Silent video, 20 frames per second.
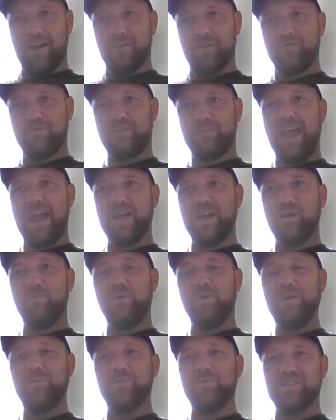of getting
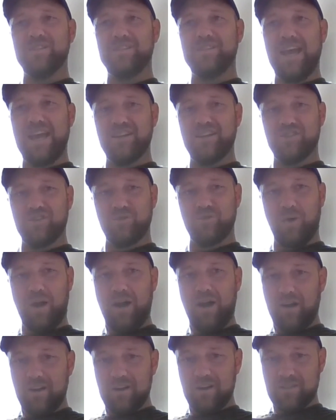people's attention.
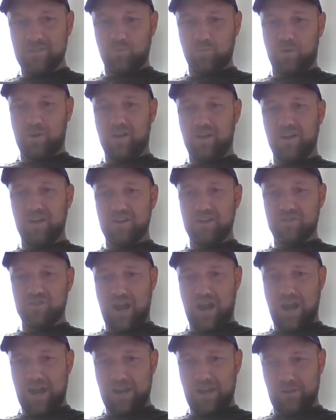Whereas we're going to
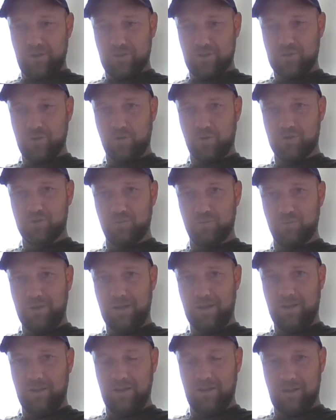try and use social
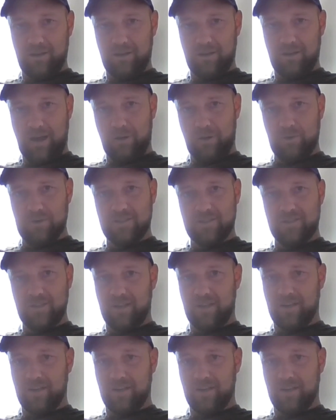media, I would say.